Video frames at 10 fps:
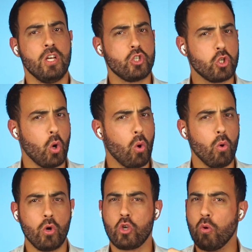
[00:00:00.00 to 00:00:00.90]

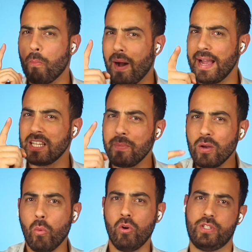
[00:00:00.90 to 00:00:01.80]
So you might be
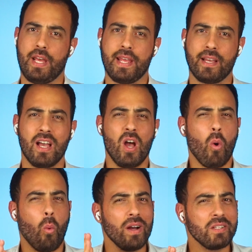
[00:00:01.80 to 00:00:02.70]
wondering
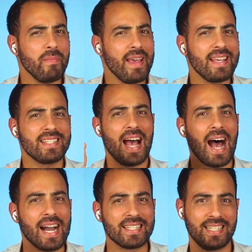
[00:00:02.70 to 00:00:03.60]
what makes
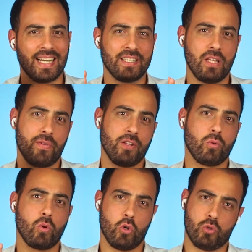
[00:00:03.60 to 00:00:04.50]
Axelar different to
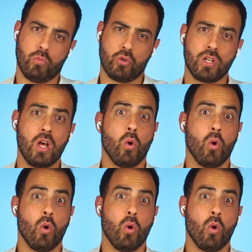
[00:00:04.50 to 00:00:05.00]
Cosmos,